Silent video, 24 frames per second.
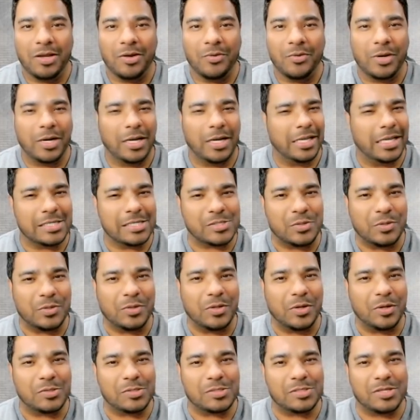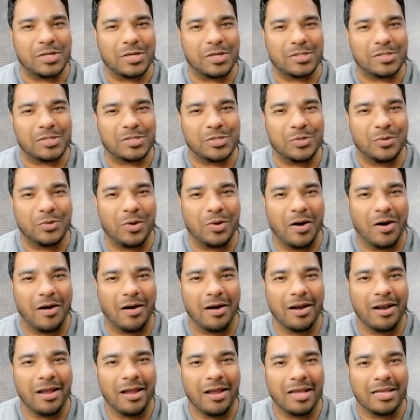Want to guess who those two
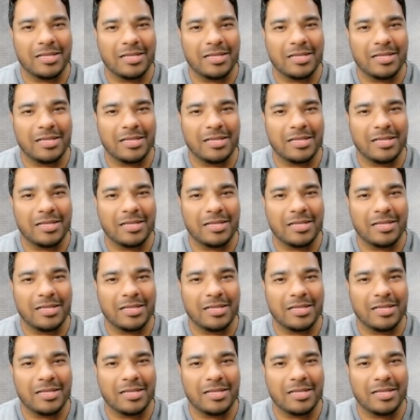are?